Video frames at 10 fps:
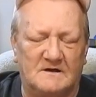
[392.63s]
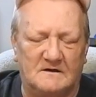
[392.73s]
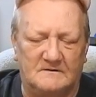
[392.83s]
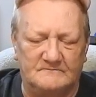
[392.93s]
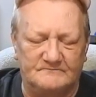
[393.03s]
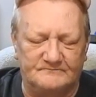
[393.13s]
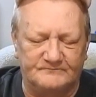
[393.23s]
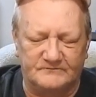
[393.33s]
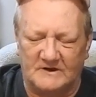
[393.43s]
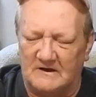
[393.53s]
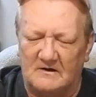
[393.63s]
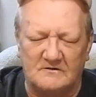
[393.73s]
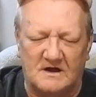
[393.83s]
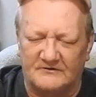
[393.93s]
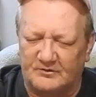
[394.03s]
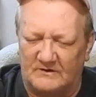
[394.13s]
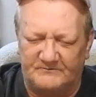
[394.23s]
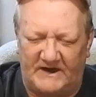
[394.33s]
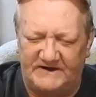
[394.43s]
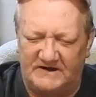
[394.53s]
um, oh gosh,
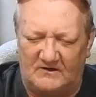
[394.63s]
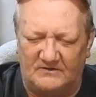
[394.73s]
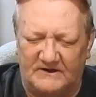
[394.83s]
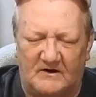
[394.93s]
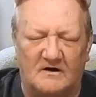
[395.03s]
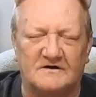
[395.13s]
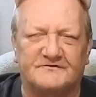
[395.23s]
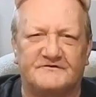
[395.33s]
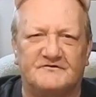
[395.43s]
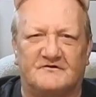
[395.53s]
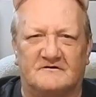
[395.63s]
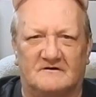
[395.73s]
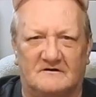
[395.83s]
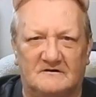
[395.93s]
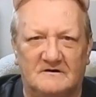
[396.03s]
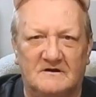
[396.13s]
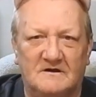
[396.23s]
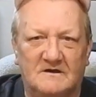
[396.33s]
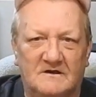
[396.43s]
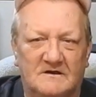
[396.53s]
what Patty called it, Artisan Journal.
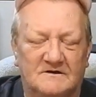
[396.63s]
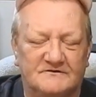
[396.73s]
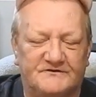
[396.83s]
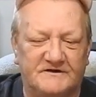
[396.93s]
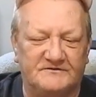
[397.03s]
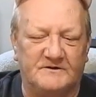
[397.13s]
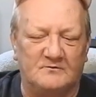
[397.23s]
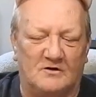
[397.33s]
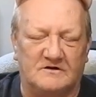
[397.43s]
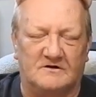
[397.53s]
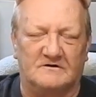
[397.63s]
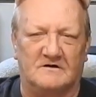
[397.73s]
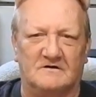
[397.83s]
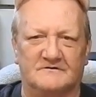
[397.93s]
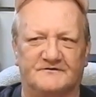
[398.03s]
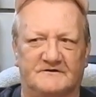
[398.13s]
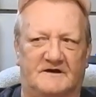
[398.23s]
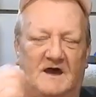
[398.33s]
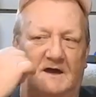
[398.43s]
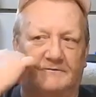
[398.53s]
She's been working on hers,
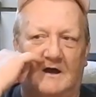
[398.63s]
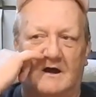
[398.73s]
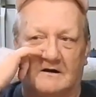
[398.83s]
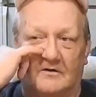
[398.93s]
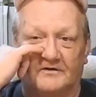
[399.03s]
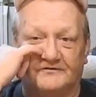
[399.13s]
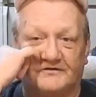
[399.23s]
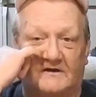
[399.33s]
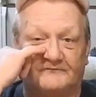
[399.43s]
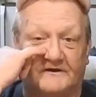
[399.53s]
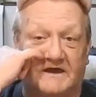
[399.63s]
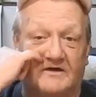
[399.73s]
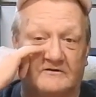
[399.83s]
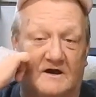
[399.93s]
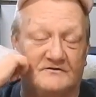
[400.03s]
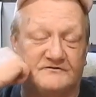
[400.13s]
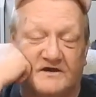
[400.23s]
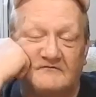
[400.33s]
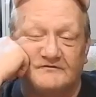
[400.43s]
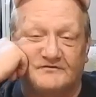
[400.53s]
and I've got all the stuff together. I
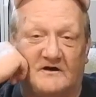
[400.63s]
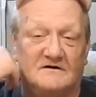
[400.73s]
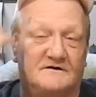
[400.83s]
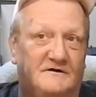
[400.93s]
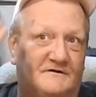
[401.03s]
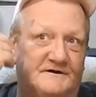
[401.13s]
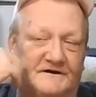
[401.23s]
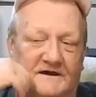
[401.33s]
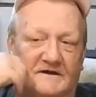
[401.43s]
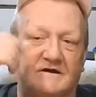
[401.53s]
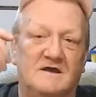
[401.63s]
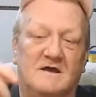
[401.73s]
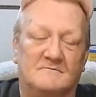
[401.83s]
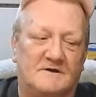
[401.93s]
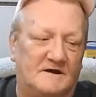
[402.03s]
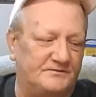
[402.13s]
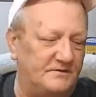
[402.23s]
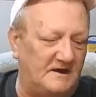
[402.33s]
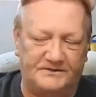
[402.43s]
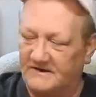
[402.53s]
just haven't started on it yet.
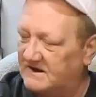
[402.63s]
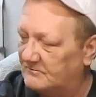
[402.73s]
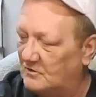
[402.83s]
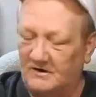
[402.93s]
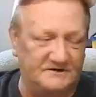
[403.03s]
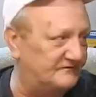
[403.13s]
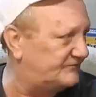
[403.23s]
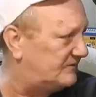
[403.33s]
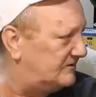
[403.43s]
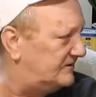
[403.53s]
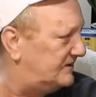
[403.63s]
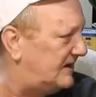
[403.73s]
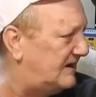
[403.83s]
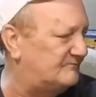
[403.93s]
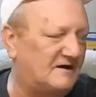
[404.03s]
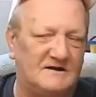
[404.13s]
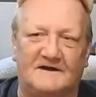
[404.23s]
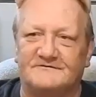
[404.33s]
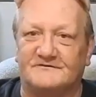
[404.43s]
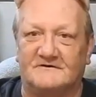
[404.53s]
But I, I think I'm going to start on it. I had my
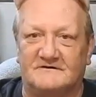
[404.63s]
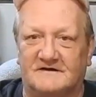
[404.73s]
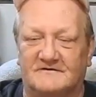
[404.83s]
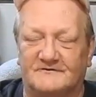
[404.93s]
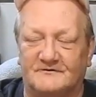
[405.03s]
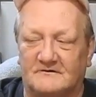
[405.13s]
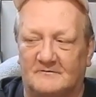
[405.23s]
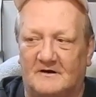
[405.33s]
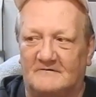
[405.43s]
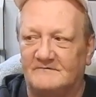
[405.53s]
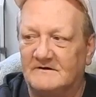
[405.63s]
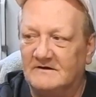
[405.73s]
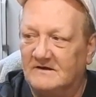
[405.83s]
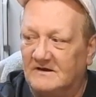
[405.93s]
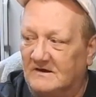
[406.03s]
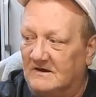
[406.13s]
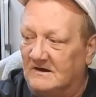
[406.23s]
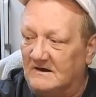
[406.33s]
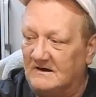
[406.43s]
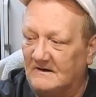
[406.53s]
glasses on. I guess I took them off.
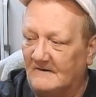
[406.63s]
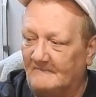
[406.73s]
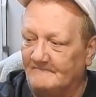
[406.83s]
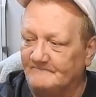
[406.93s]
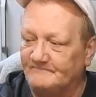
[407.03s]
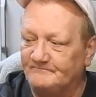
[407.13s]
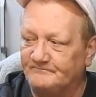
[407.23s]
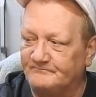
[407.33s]
Um,